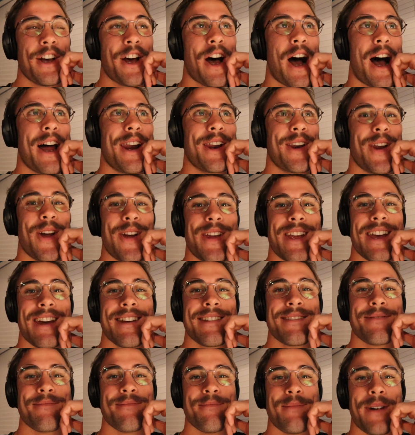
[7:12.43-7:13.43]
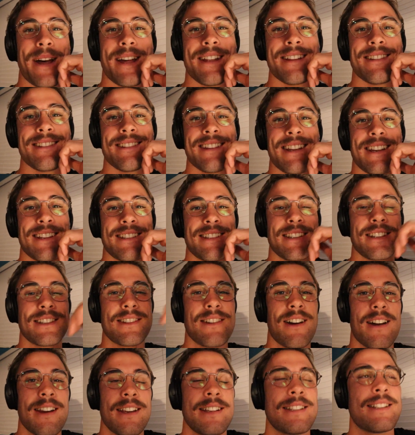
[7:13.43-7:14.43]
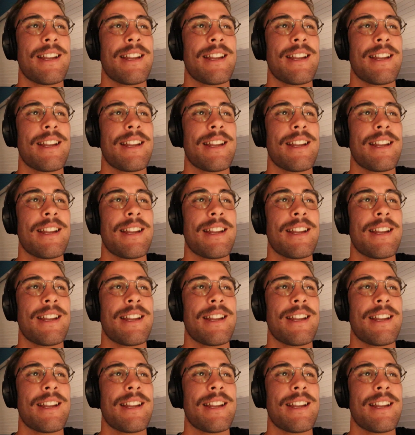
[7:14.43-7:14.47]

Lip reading: I don't know yet, but it's exciting